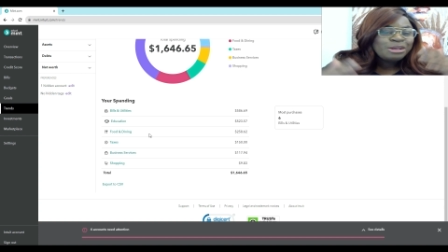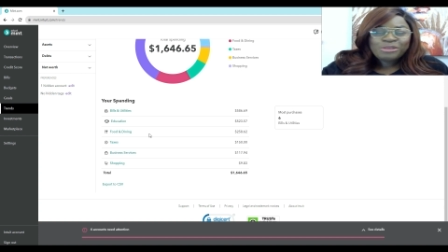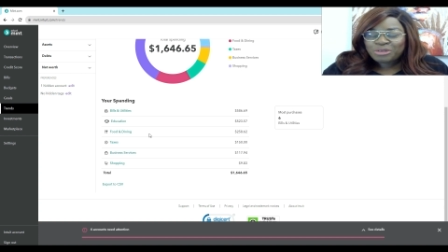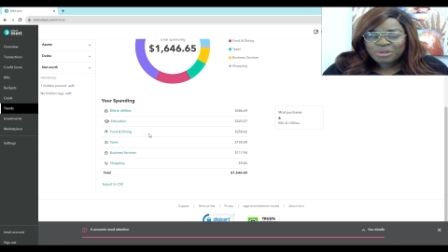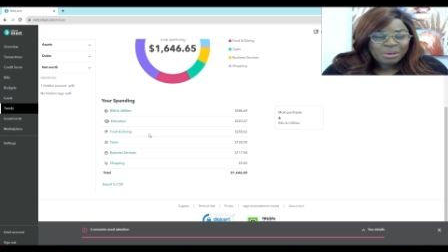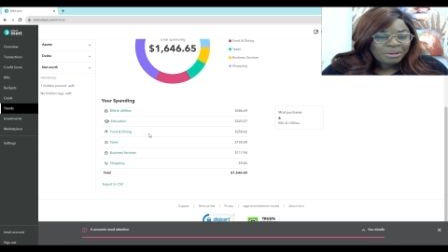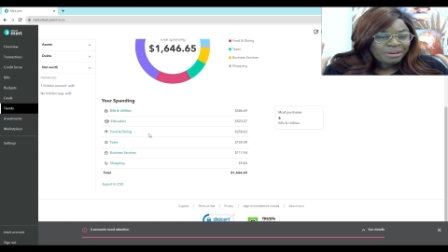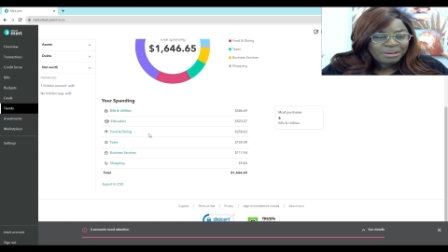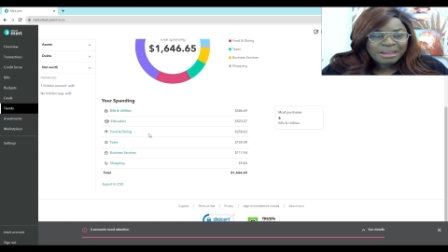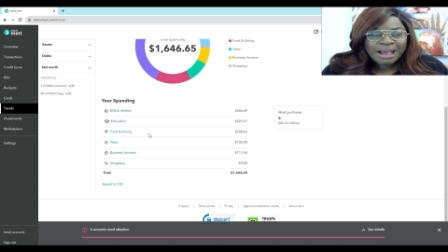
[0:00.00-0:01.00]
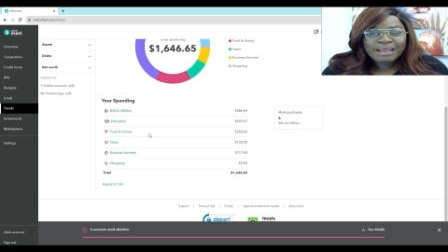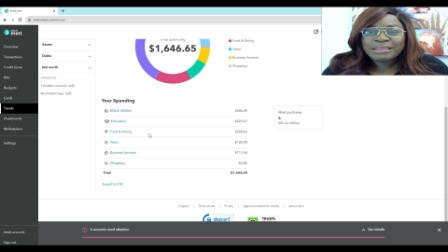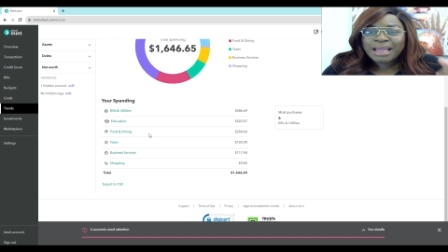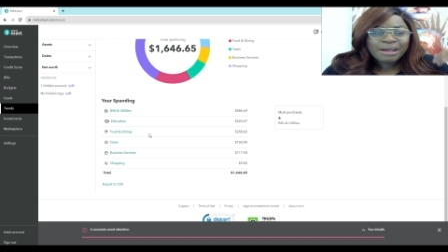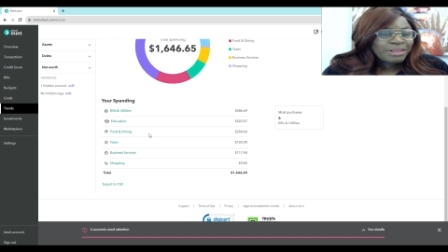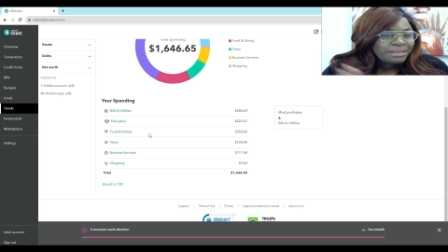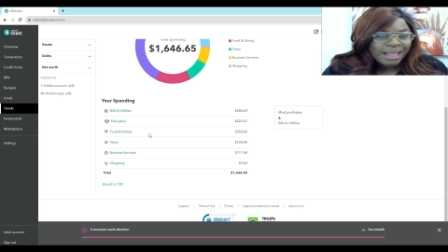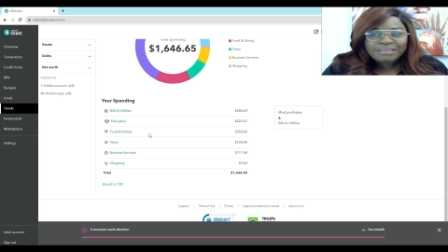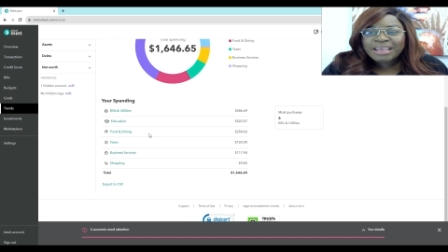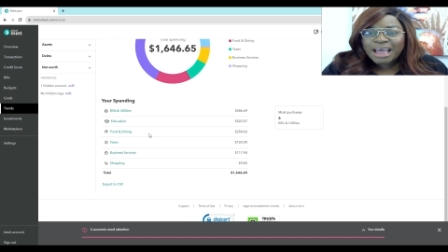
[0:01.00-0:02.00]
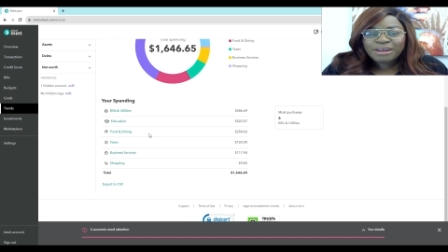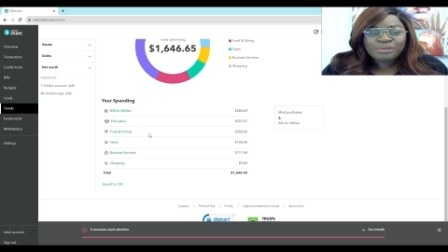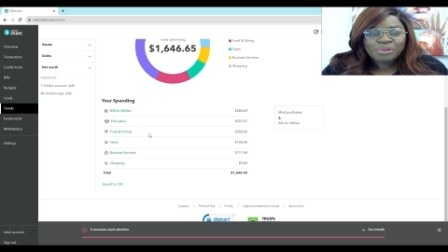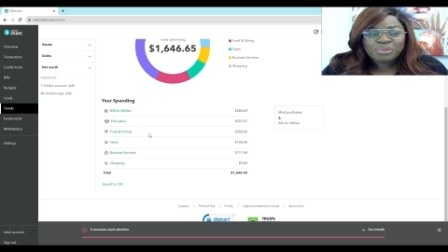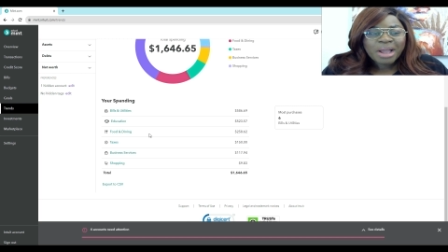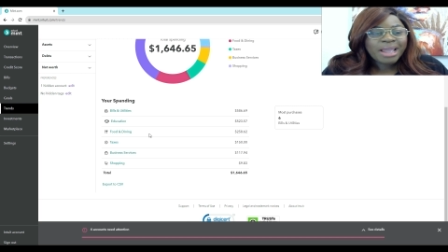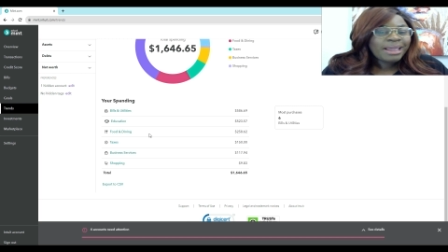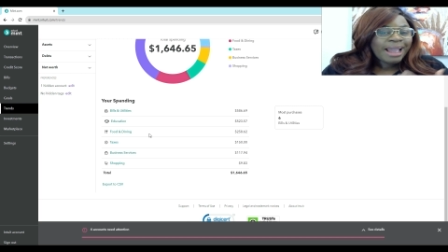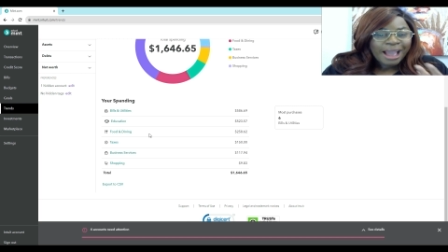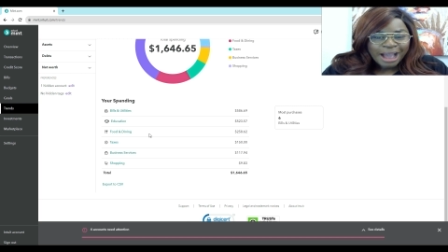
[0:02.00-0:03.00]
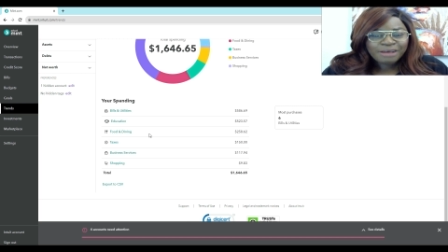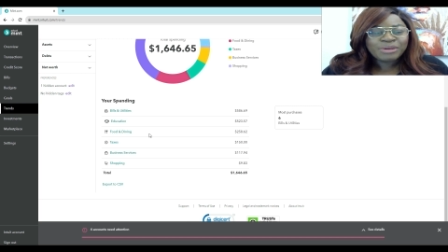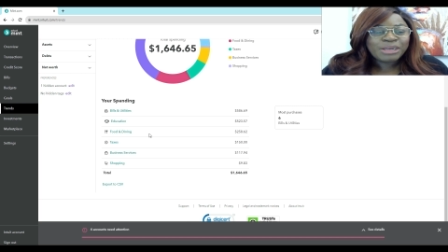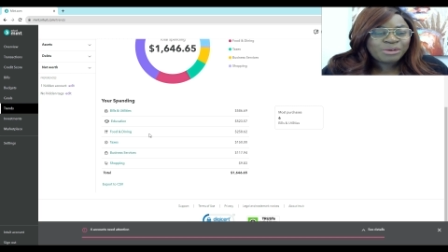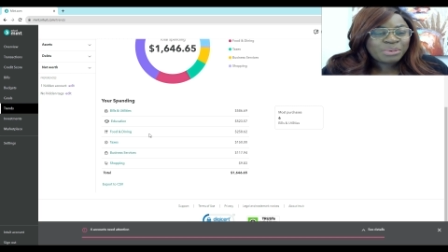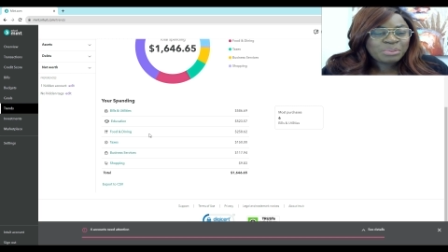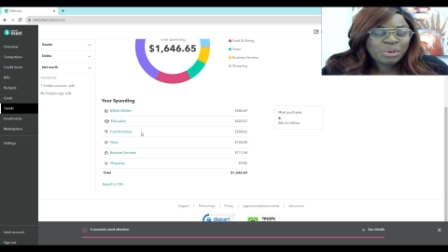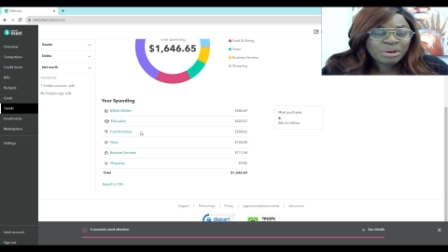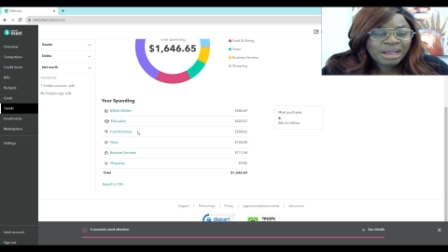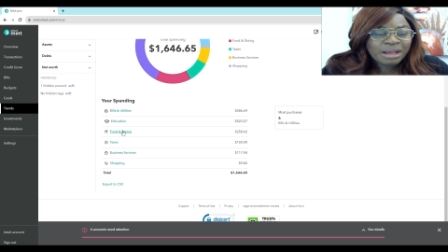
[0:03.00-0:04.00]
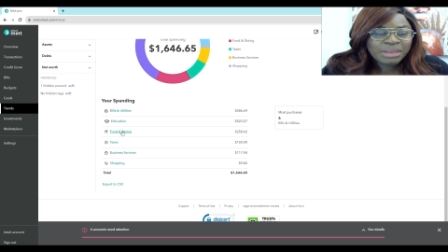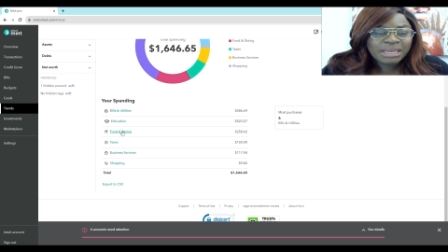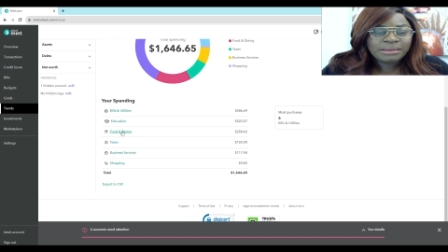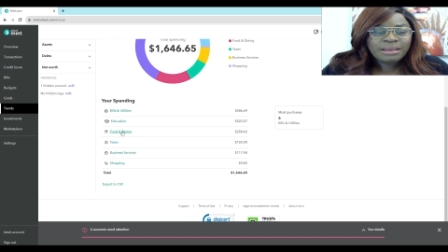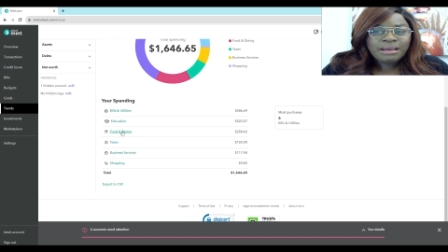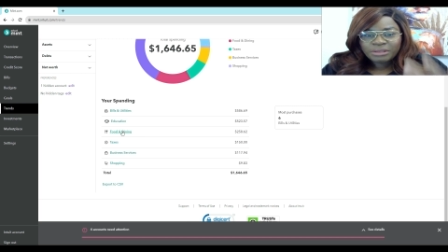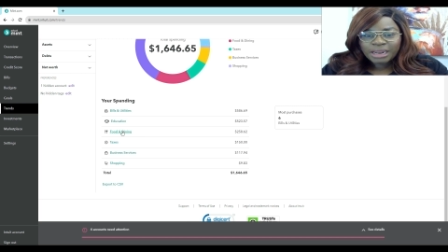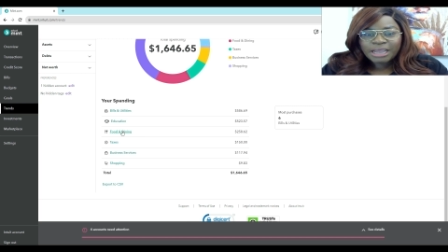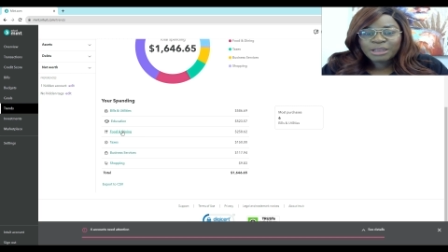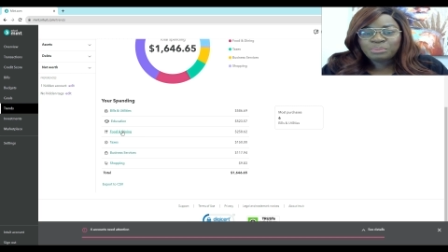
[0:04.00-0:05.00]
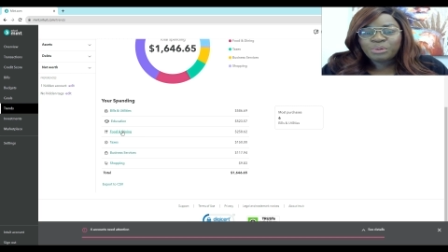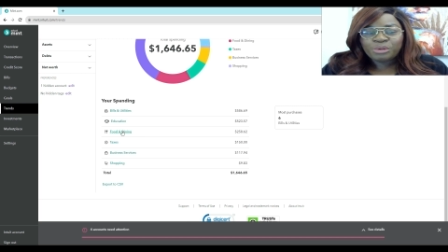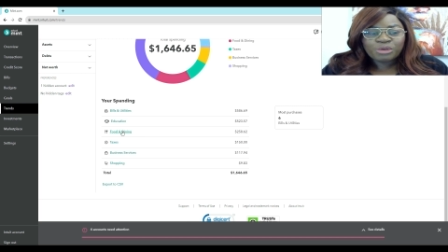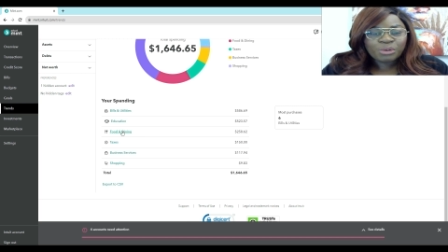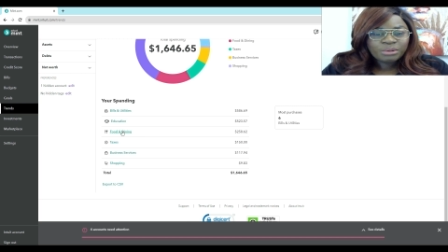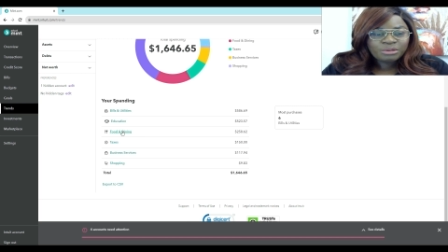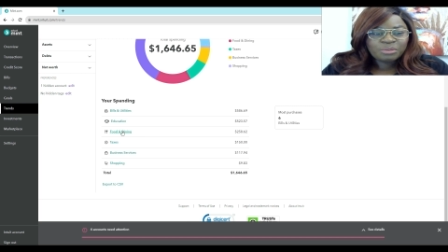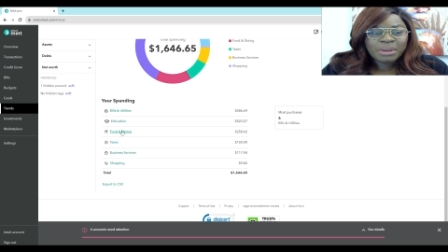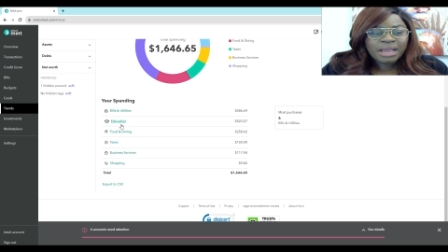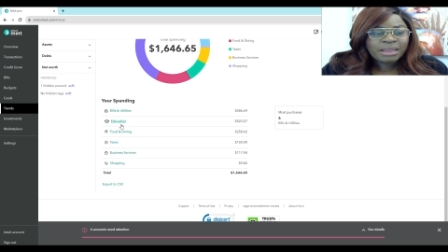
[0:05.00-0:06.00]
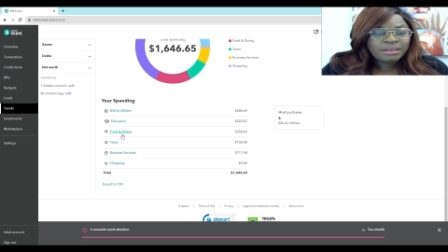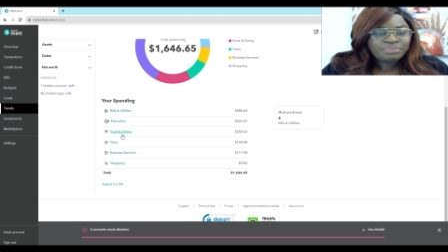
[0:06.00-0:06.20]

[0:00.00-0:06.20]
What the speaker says: So now that that's out of the way, I have a little bit more coming that I can put towards my